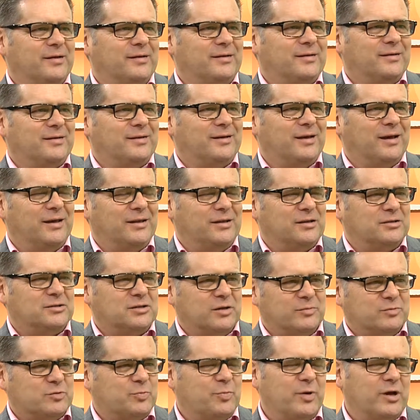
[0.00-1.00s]
And the
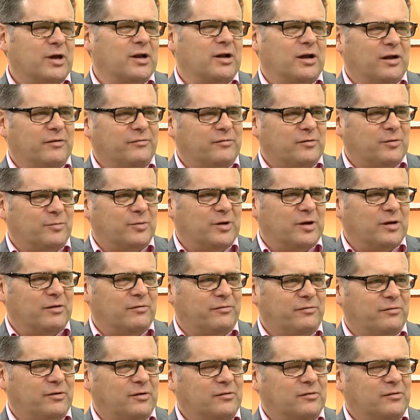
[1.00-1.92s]
ship's big enough for